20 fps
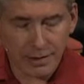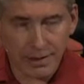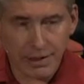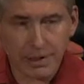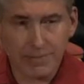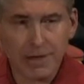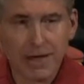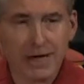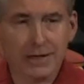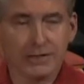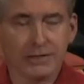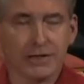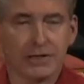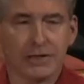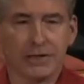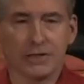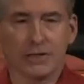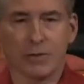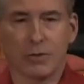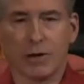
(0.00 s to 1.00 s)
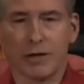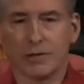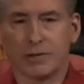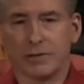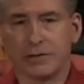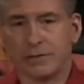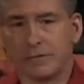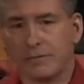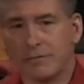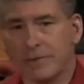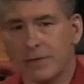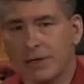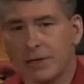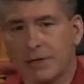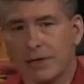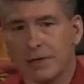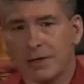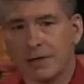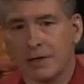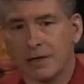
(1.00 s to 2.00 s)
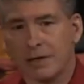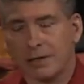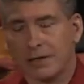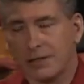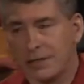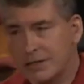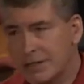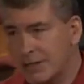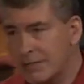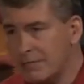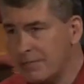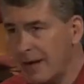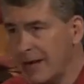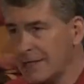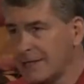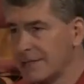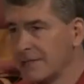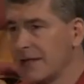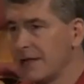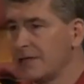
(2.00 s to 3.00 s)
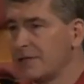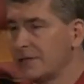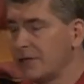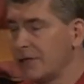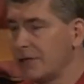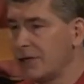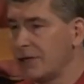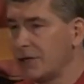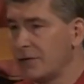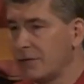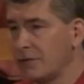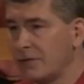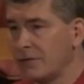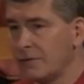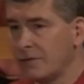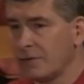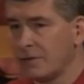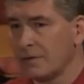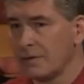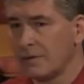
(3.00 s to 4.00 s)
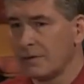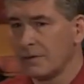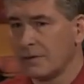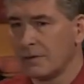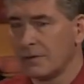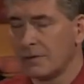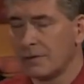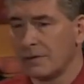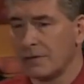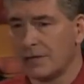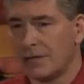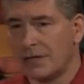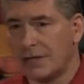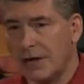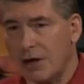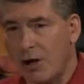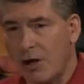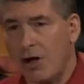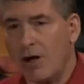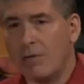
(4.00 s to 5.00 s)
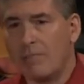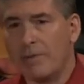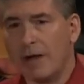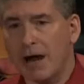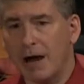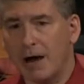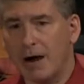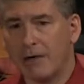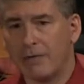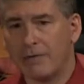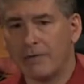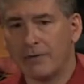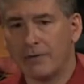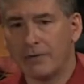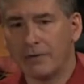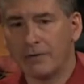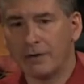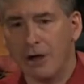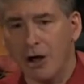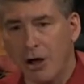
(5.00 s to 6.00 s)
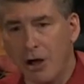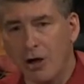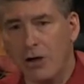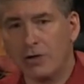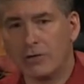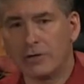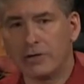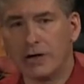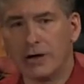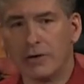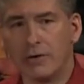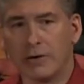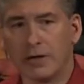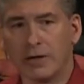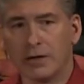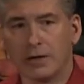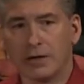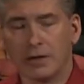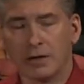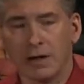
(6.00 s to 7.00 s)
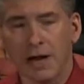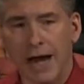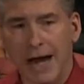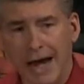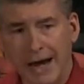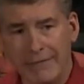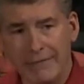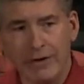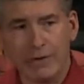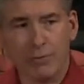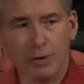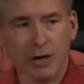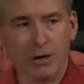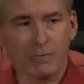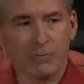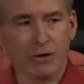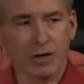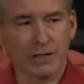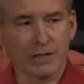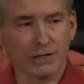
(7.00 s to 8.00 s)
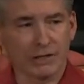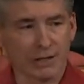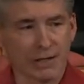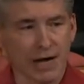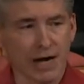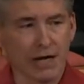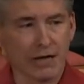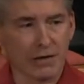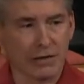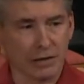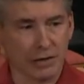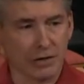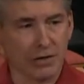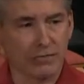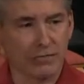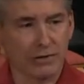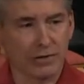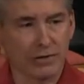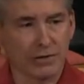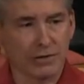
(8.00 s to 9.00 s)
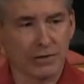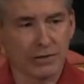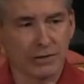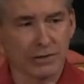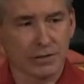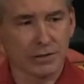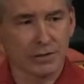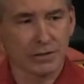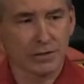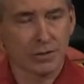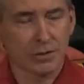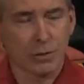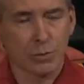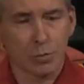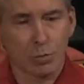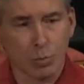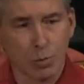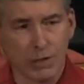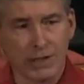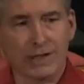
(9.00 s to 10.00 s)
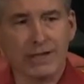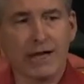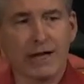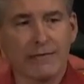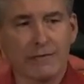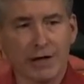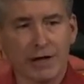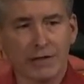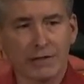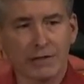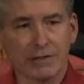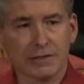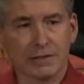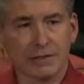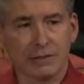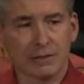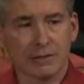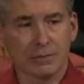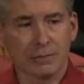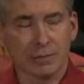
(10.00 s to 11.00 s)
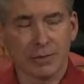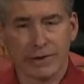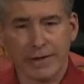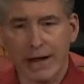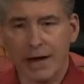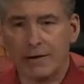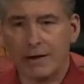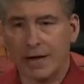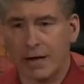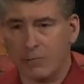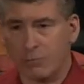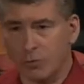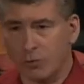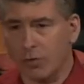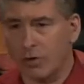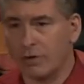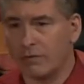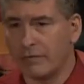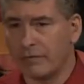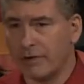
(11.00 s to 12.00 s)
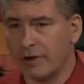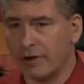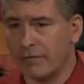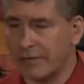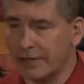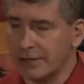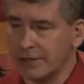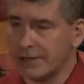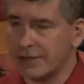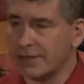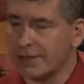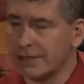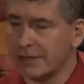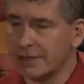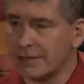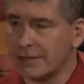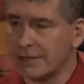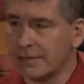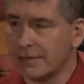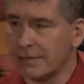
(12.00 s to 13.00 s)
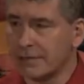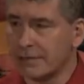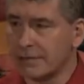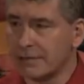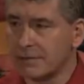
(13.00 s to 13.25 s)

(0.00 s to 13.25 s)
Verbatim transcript: let me ask you this question Does it make sense to you that the all powerful, all knowing, everywhere present God of the universe would leave us without a proof of his existence?